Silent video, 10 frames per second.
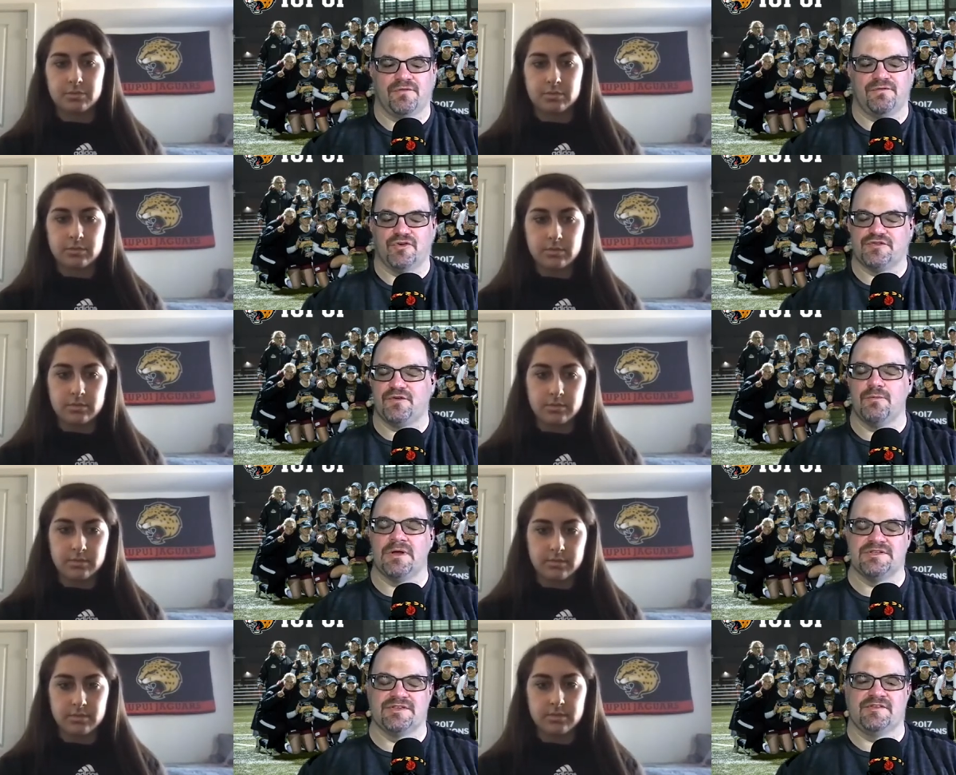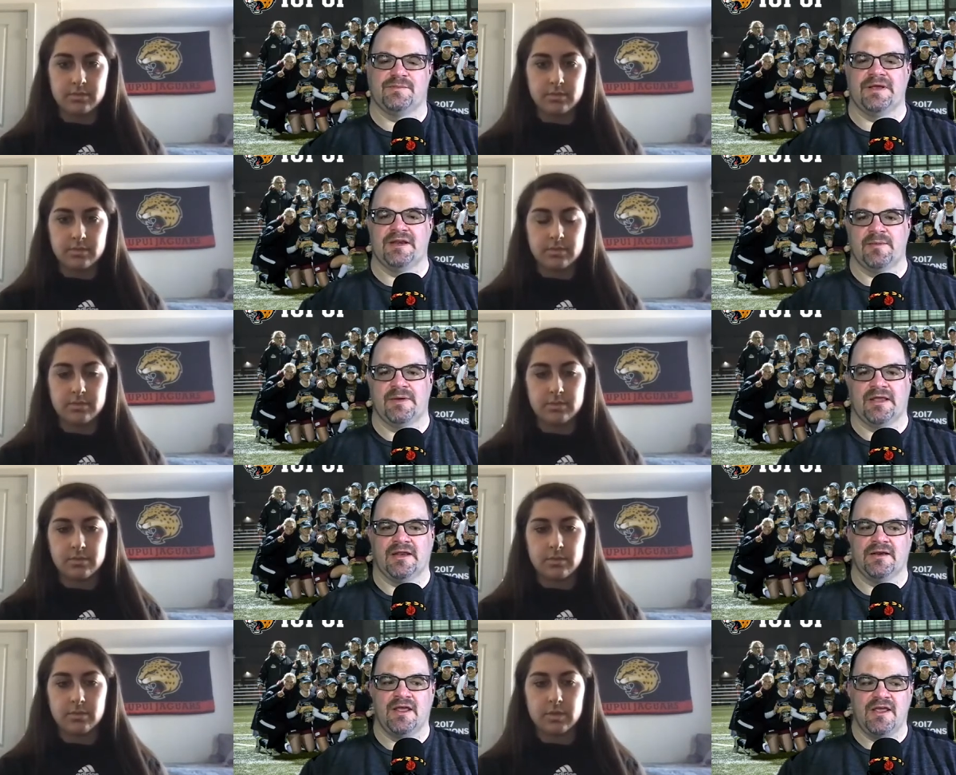Speaker 1: the first few months of this pandemic
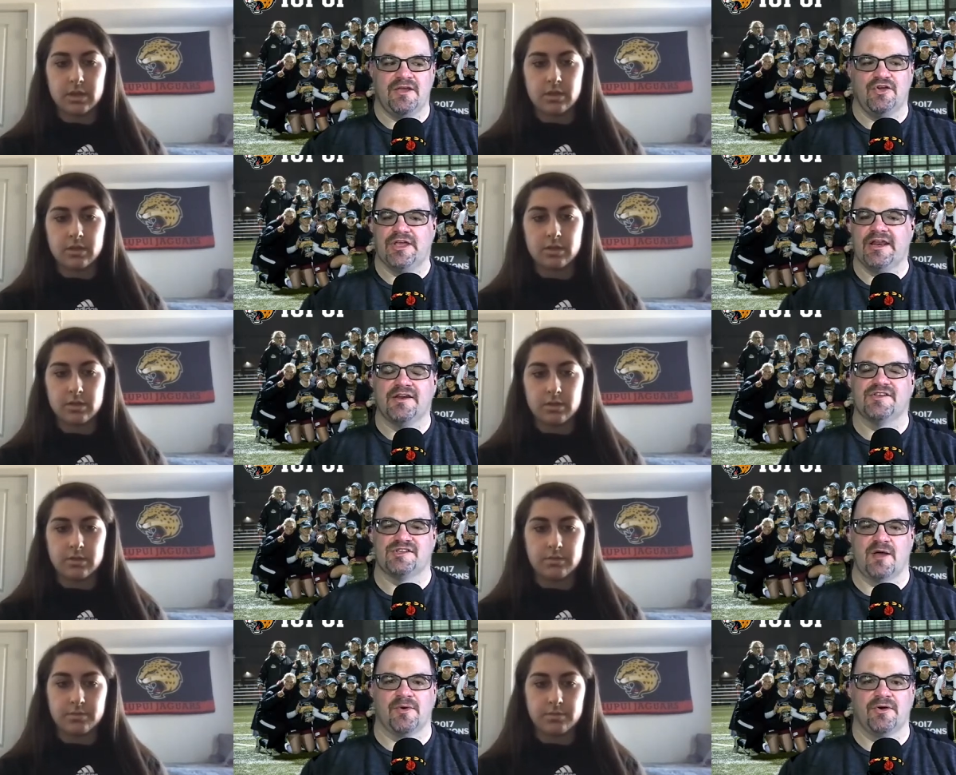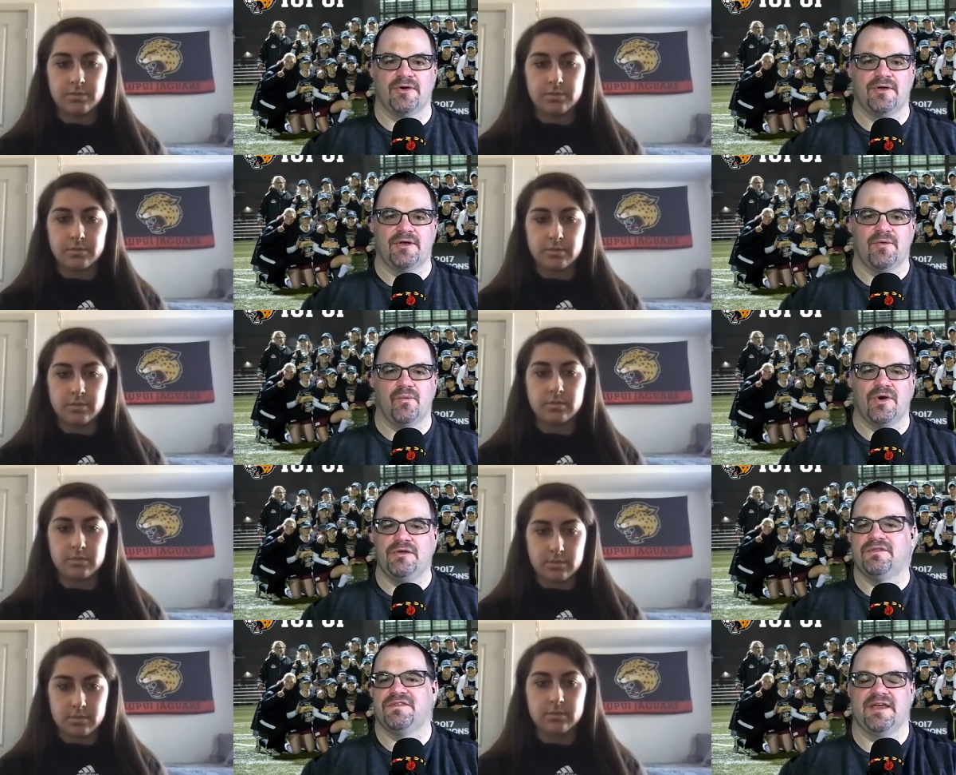and you get into summer what are
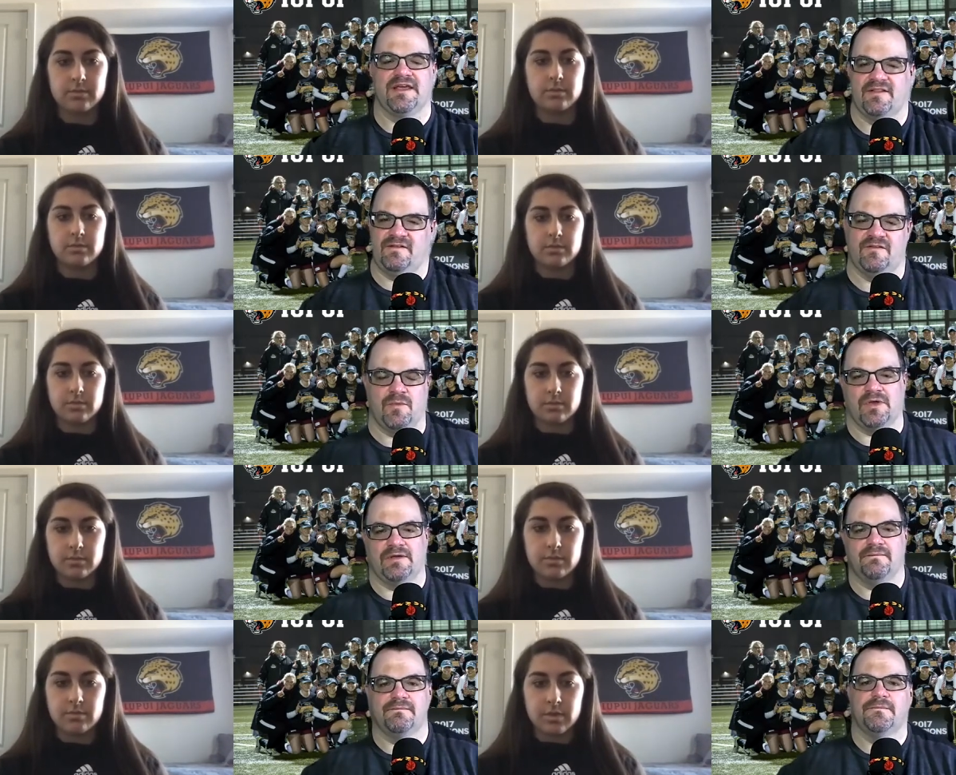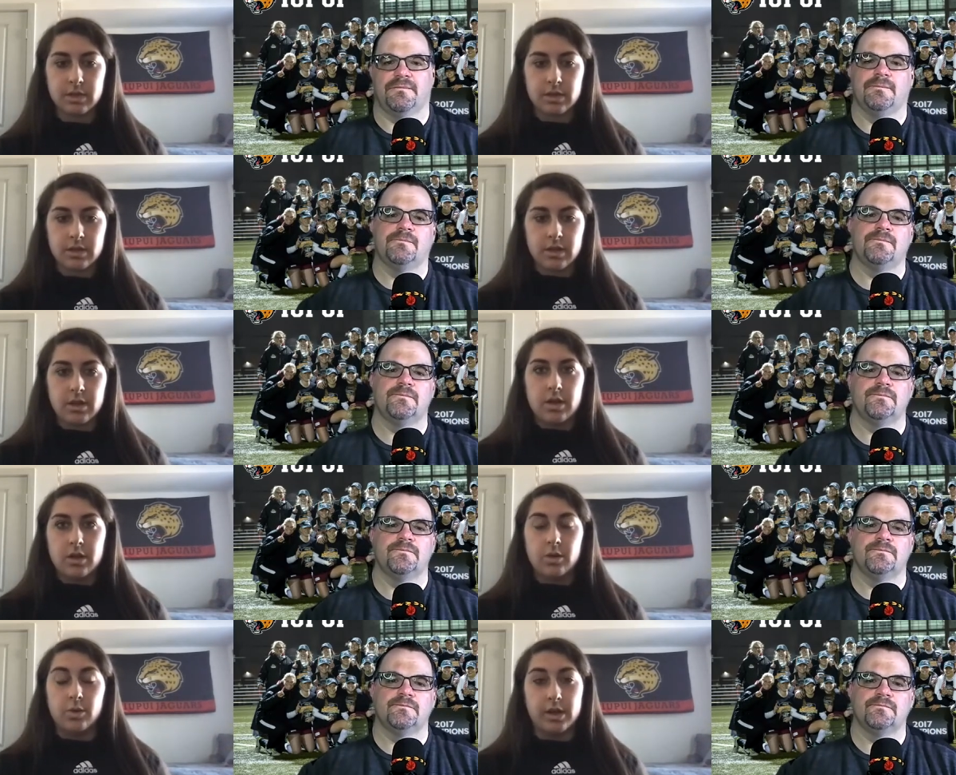you thinking at this point
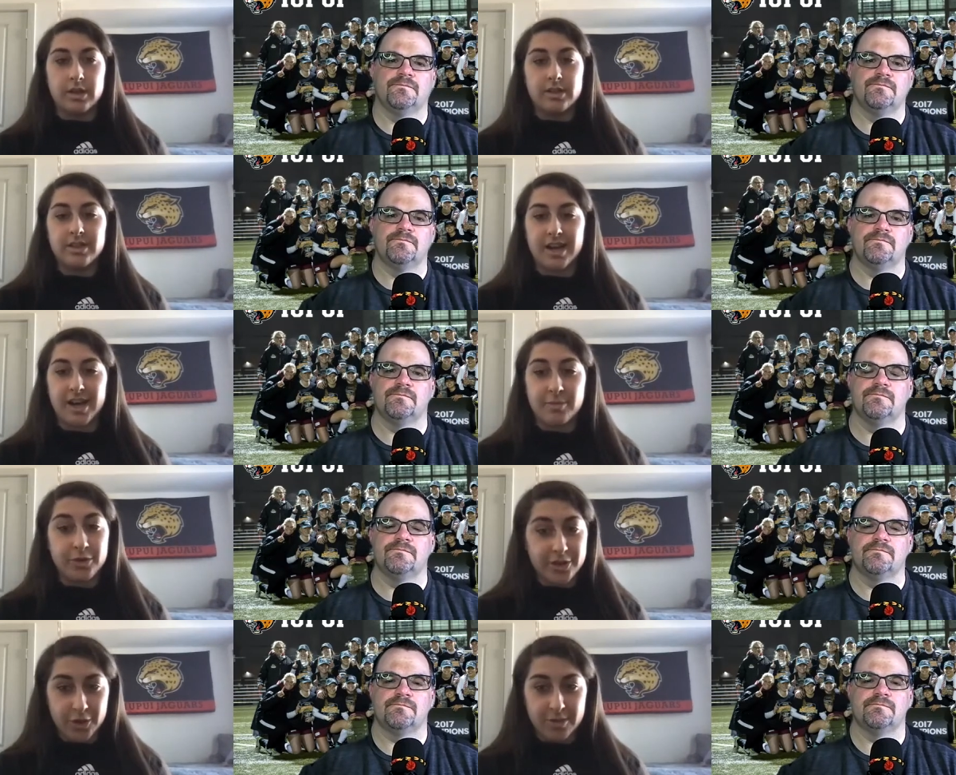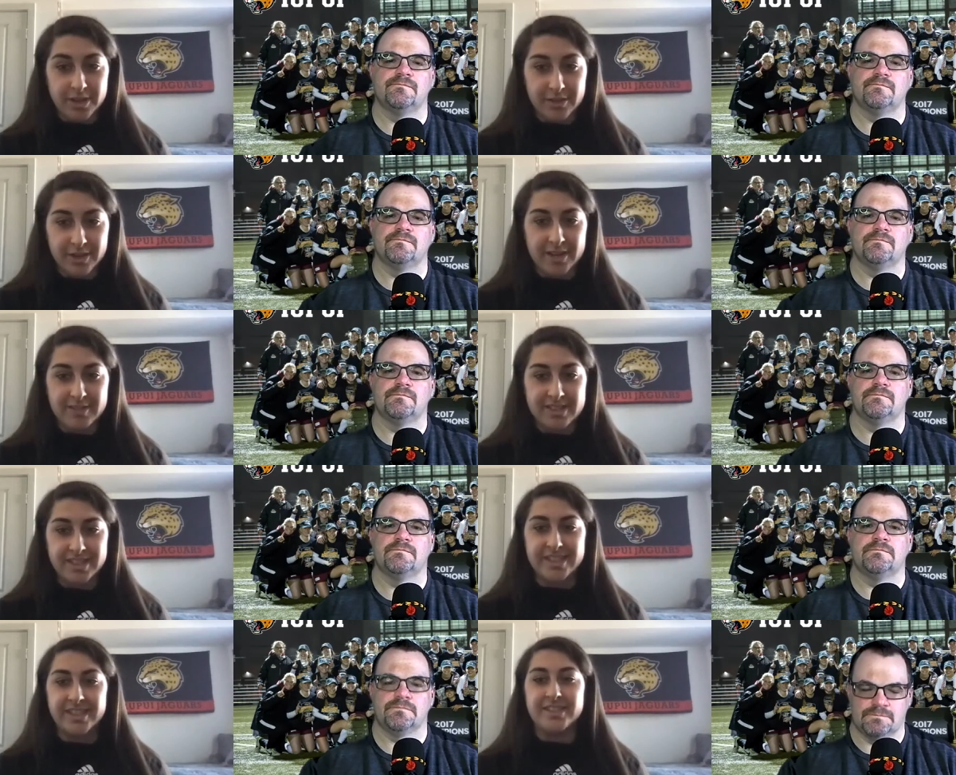
Speaker 2: well i'm really hoping that we're going to have a
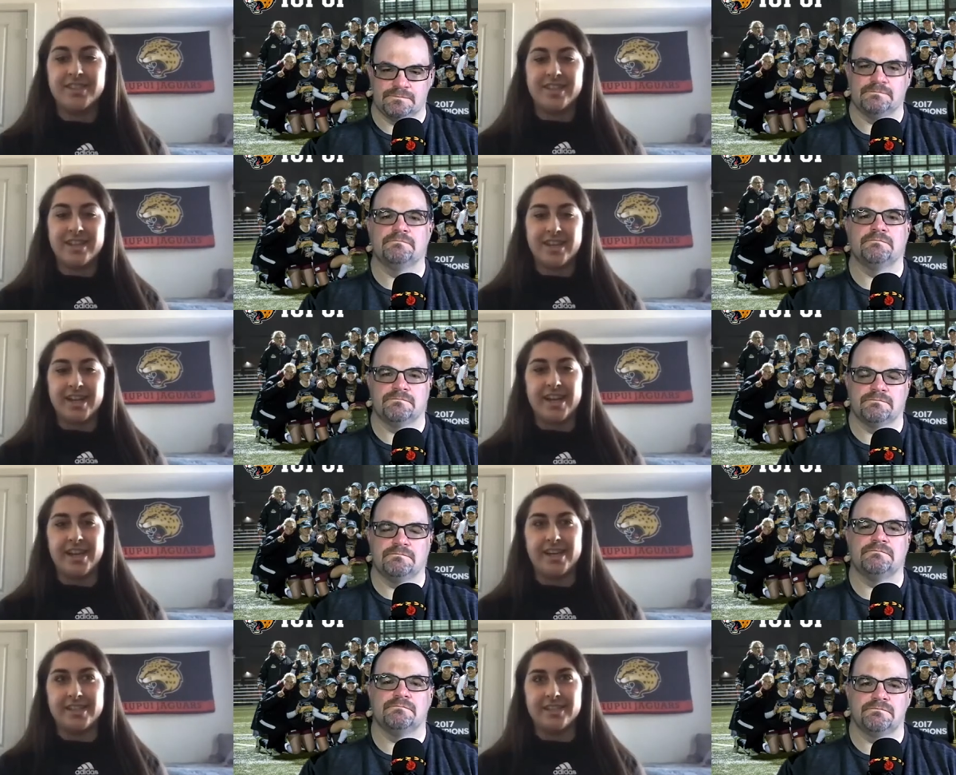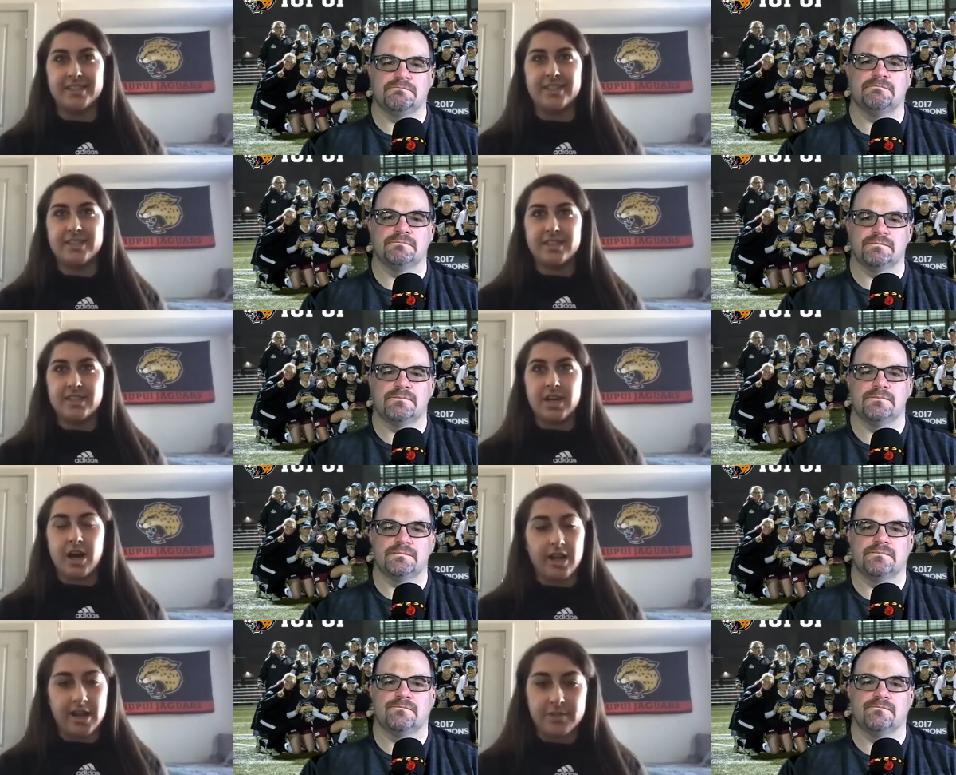season and a
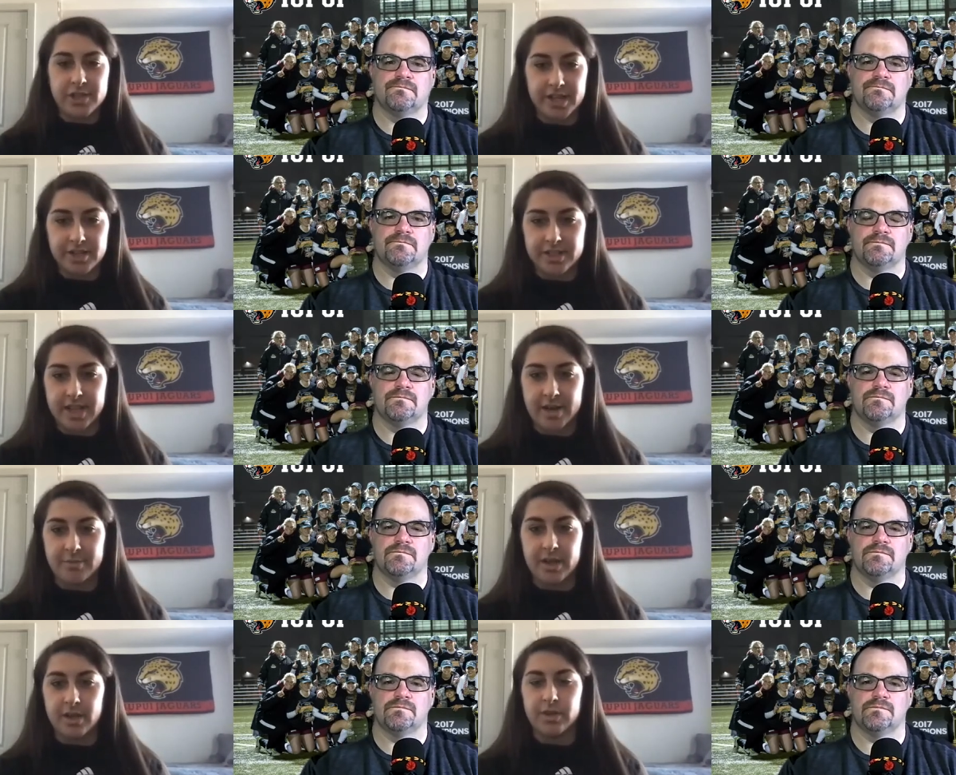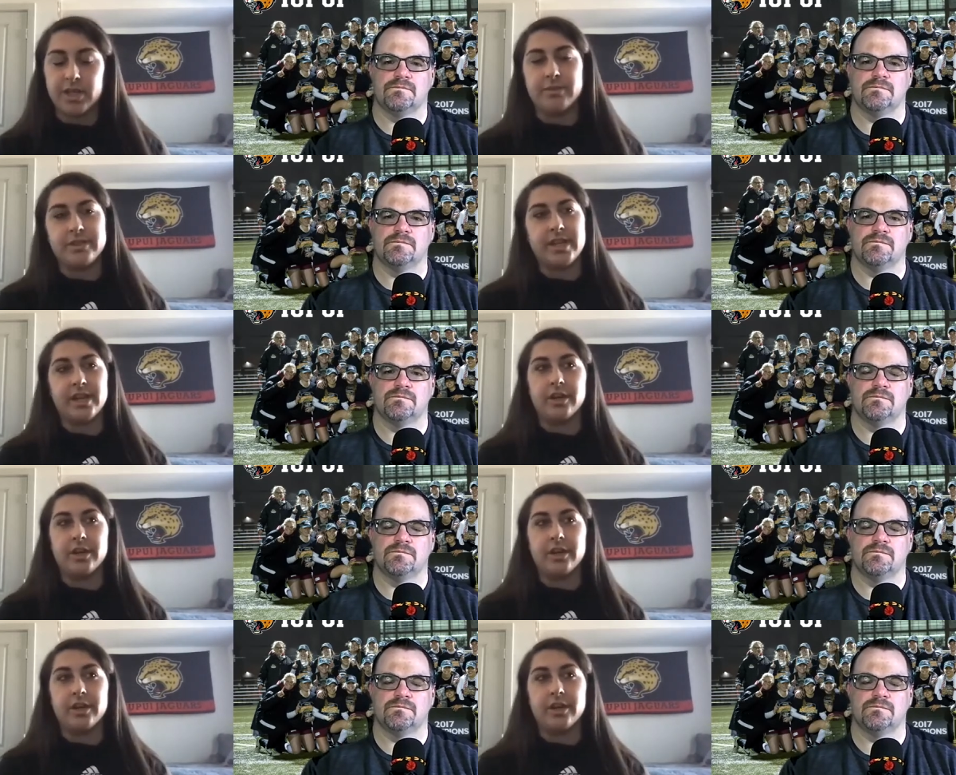lot of changes happened when they were saying